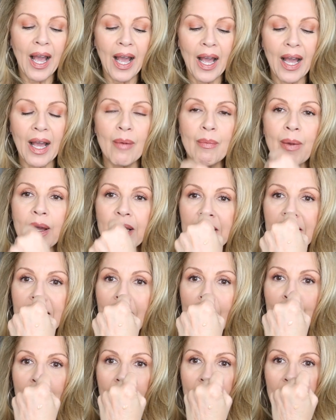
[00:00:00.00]
um, it's
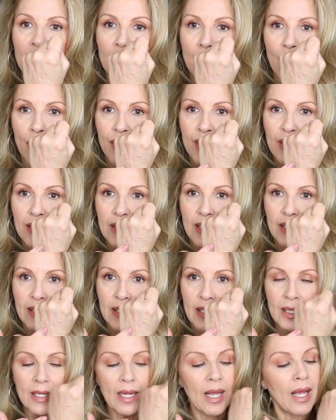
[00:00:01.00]
not bad. So this
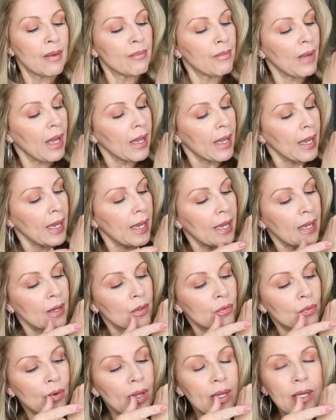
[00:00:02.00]
is it on my
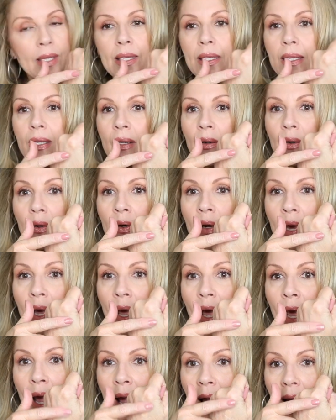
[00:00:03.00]
hand right here,
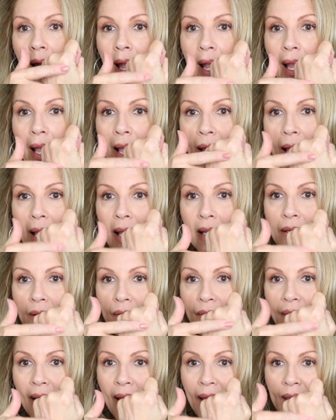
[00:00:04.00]

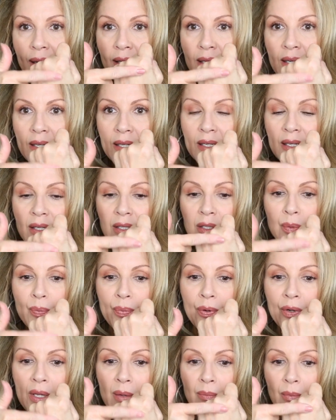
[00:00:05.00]
and that is
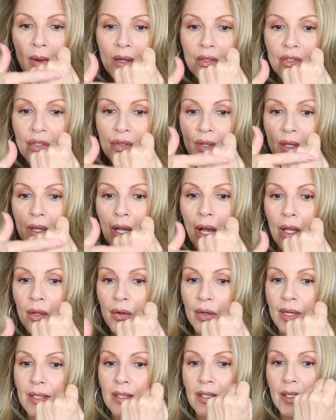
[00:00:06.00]
pretty much the
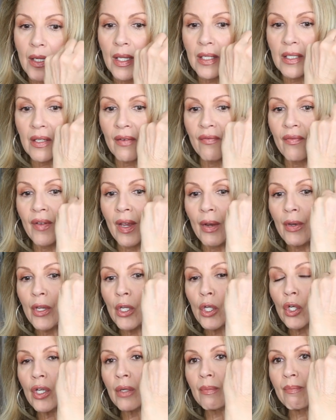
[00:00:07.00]
color. It's it's a very
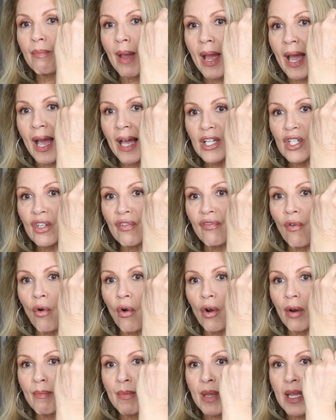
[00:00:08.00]
good match
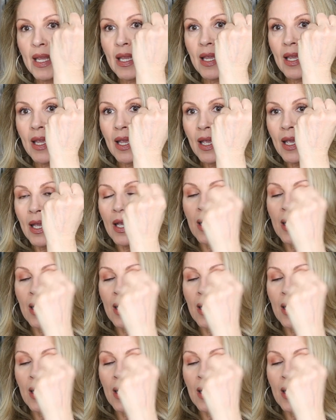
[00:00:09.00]
for me,